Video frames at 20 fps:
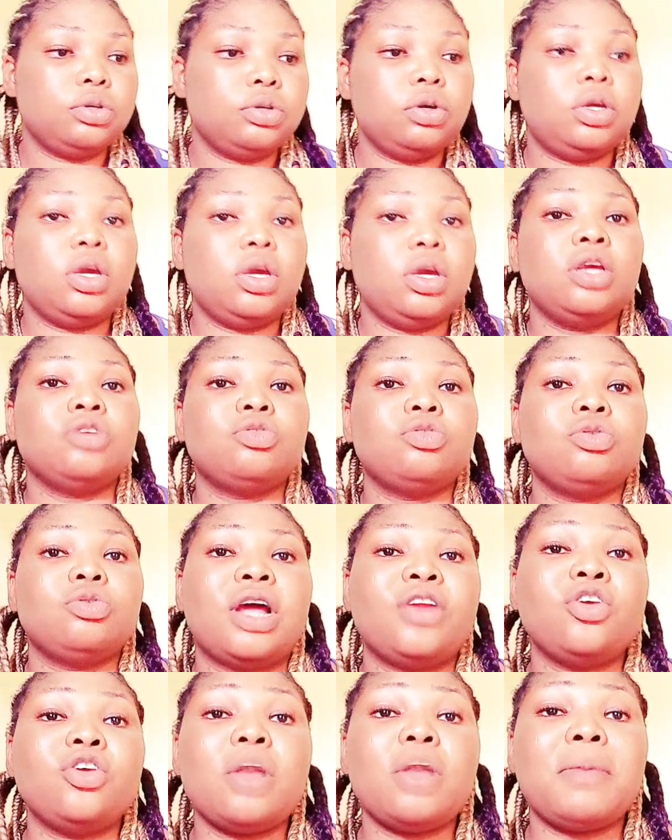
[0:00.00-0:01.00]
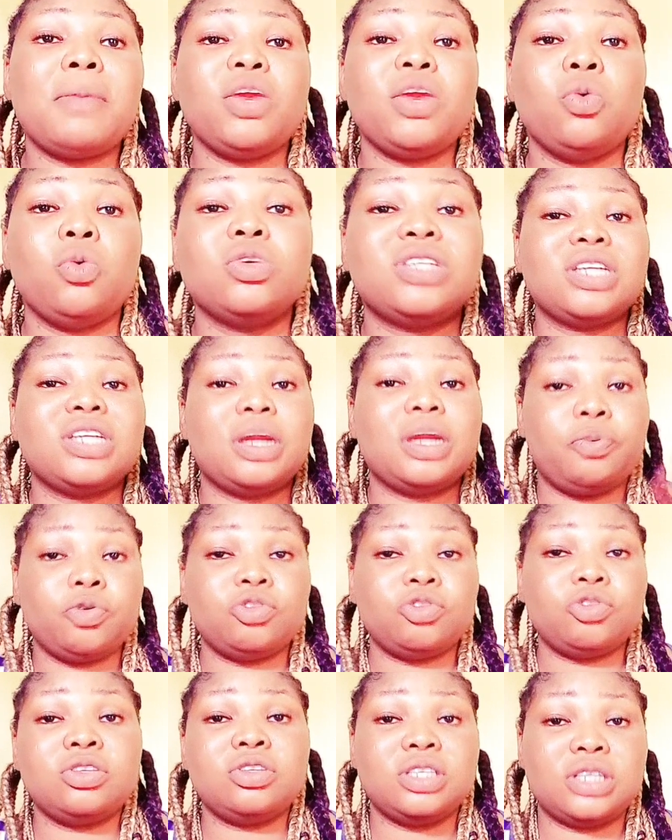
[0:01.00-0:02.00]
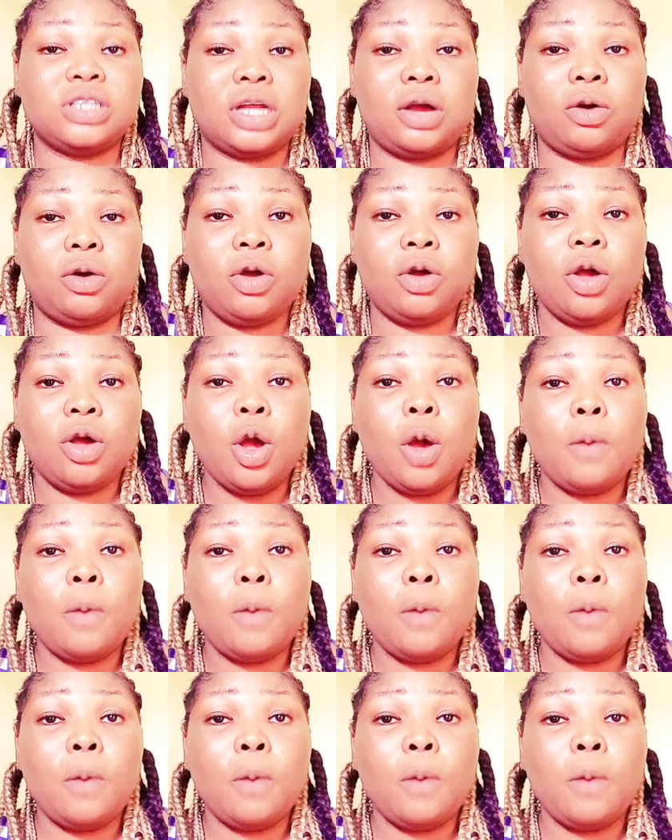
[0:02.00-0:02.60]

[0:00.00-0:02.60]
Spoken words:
Okay, it's good. I don't know about the that are producing now,